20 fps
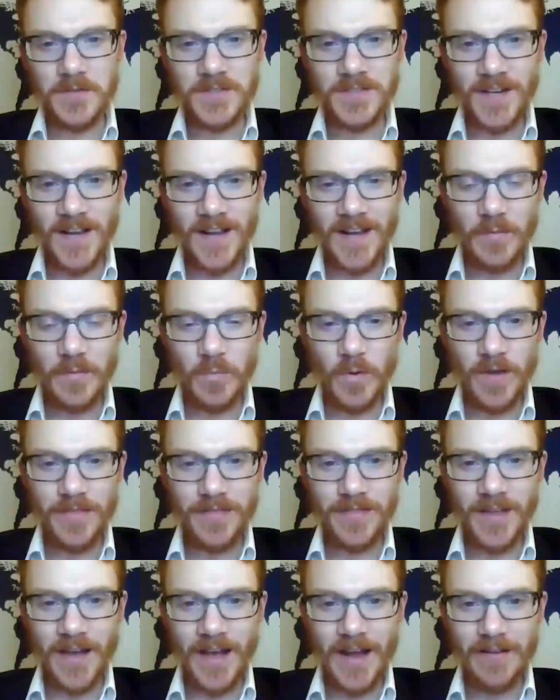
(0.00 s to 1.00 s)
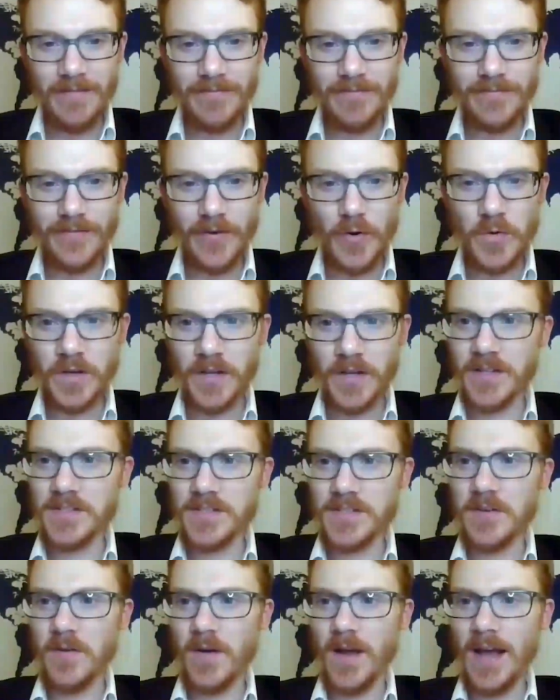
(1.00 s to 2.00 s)
staying with that
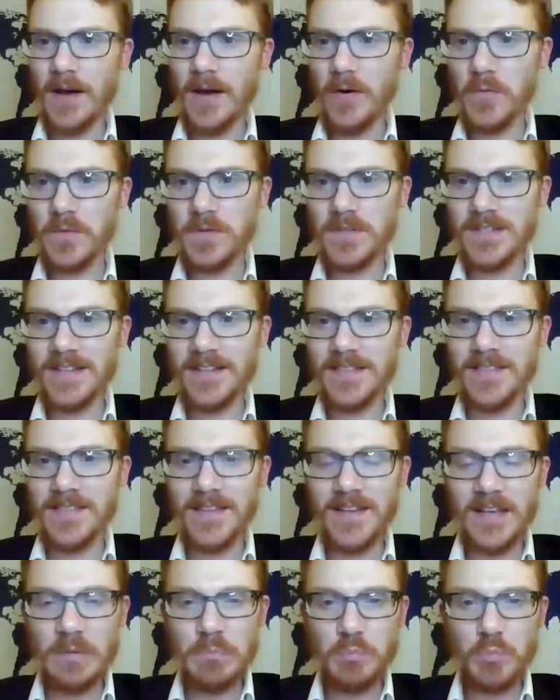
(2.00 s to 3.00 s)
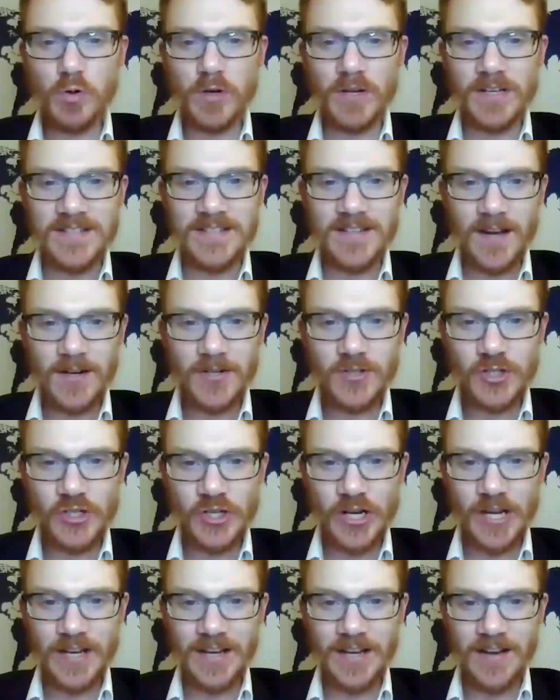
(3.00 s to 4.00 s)
focus, how did the
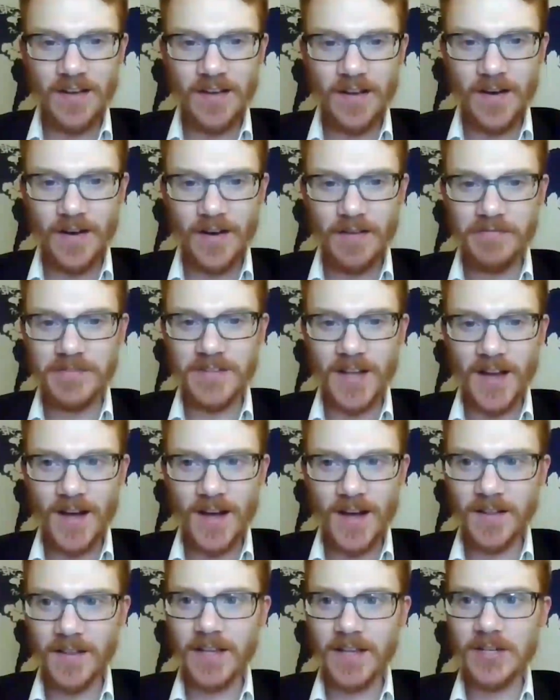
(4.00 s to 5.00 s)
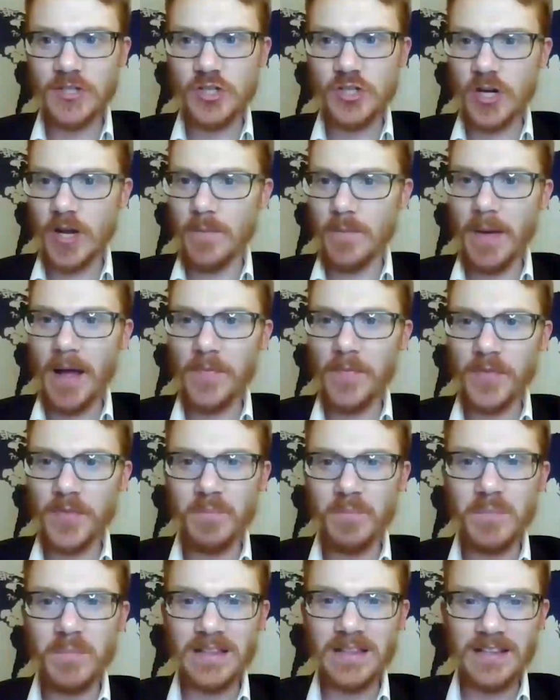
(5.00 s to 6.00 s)
production of knowledge about
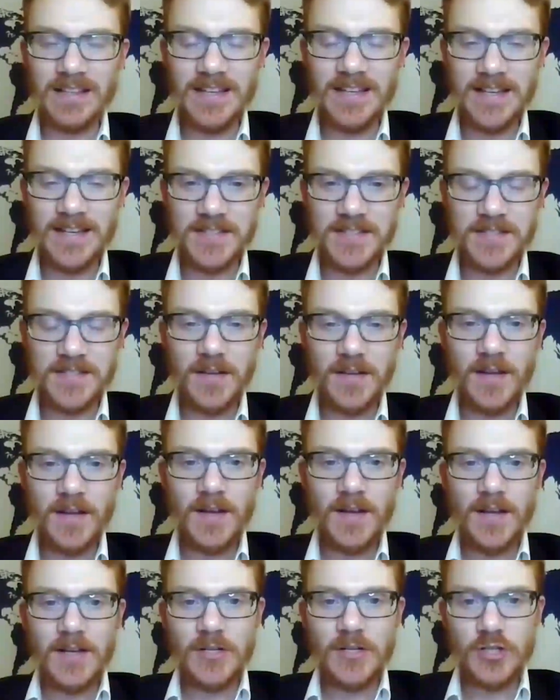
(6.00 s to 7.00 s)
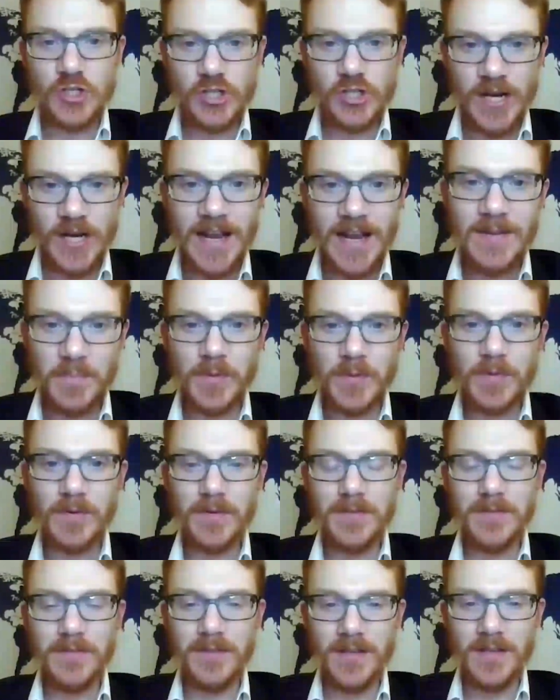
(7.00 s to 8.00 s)
the Middle East shape
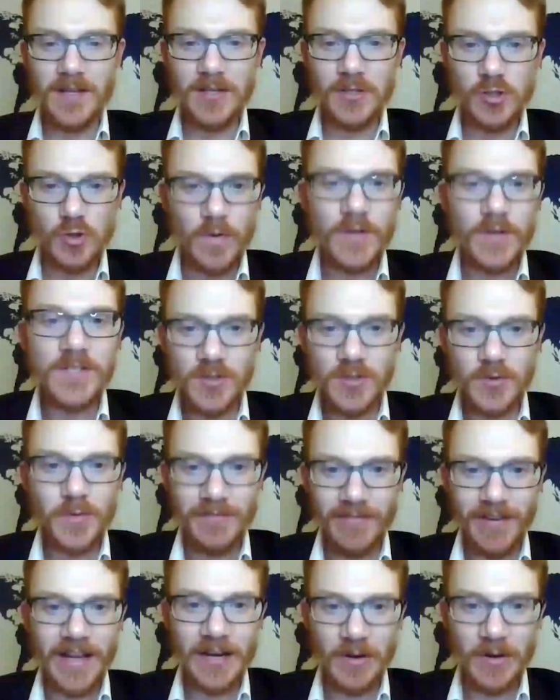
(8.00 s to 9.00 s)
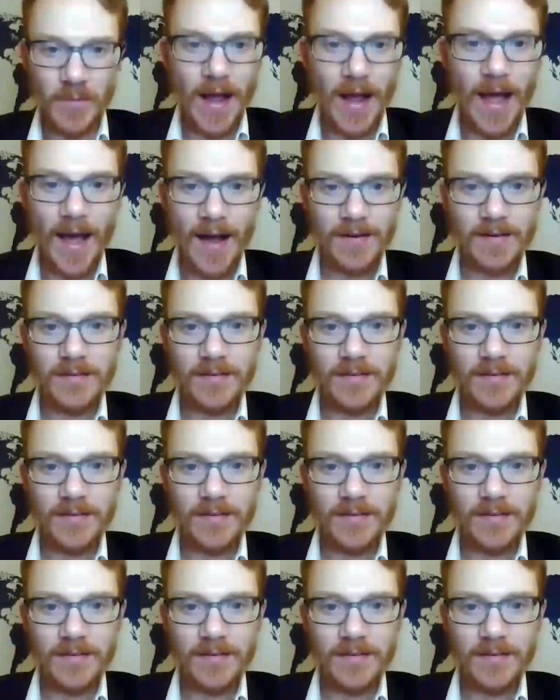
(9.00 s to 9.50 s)
the choice to invade Iraq?